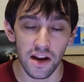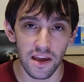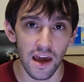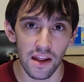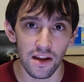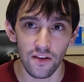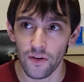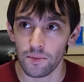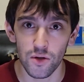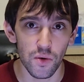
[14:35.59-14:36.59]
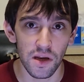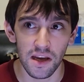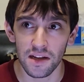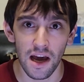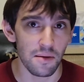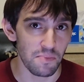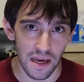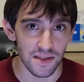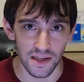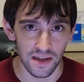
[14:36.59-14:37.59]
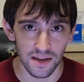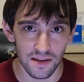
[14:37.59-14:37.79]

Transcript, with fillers: again if I'm doing it on basic.